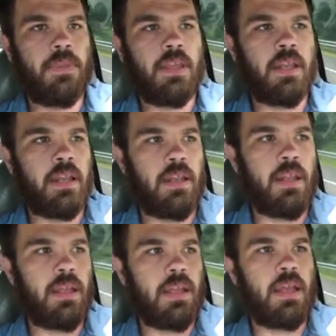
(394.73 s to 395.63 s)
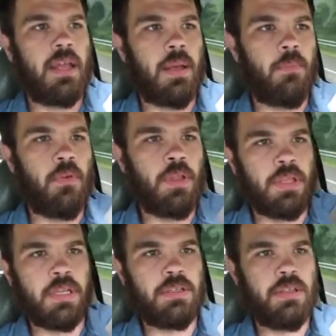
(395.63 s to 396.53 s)
and I'm
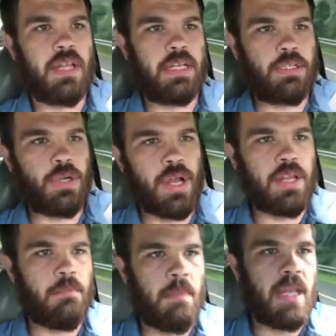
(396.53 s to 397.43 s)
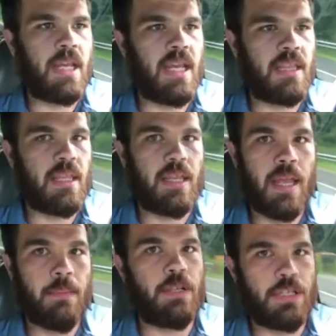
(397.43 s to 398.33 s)
really like trying to mitigate the
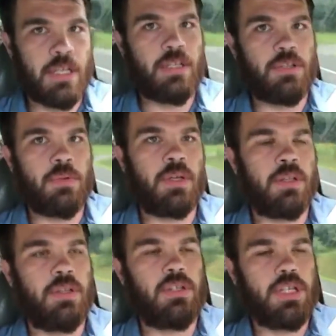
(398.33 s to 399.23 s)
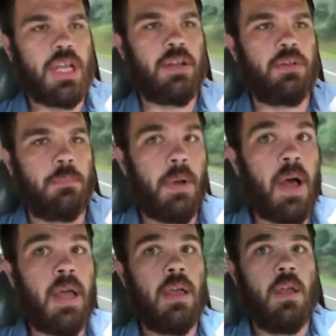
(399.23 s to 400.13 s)
damage that it's doing on this channel.
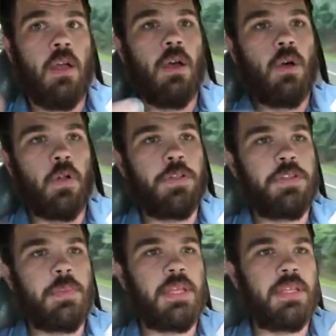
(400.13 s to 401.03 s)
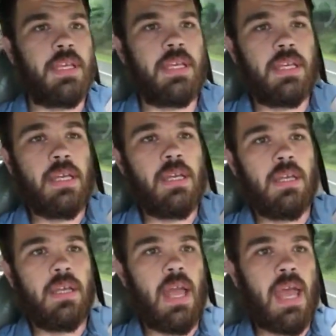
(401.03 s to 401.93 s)
But ultimately,
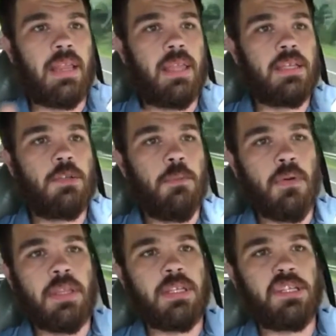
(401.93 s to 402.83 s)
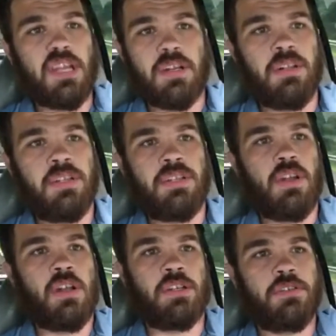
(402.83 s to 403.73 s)
at this point, this channel is
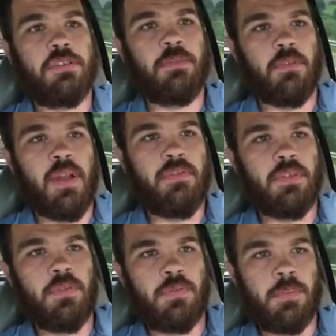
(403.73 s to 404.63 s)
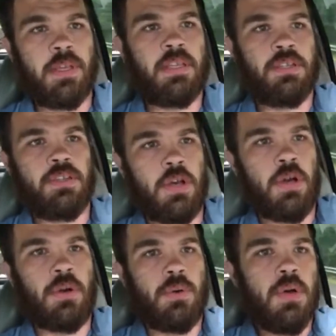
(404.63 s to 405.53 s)
not a stream of revenue for me,
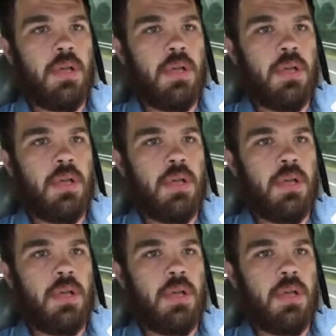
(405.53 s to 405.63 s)
so